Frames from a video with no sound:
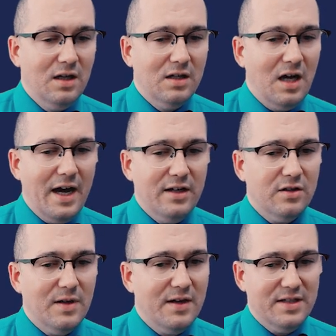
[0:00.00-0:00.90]
Higher
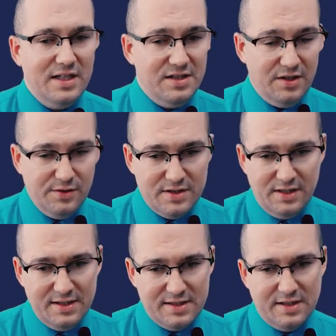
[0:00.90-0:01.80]
ground is
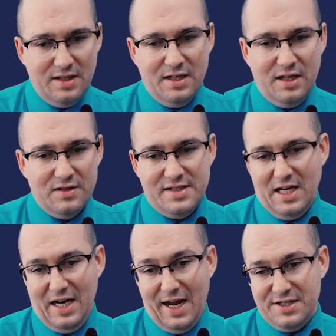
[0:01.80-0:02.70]
useless. Here's
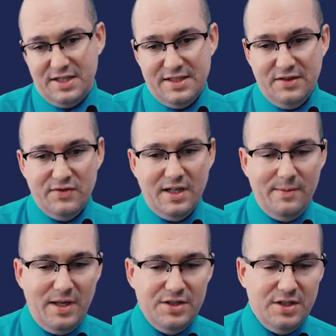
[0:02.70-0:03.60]
that adjective that I
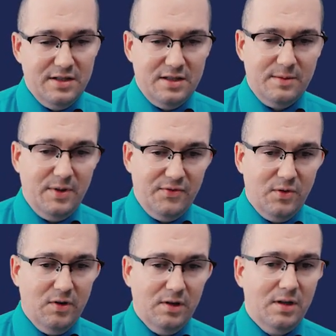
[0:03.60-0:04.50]
mentioned
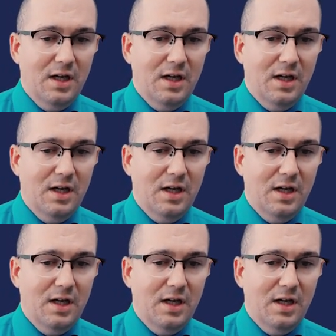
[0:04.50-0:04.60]
before.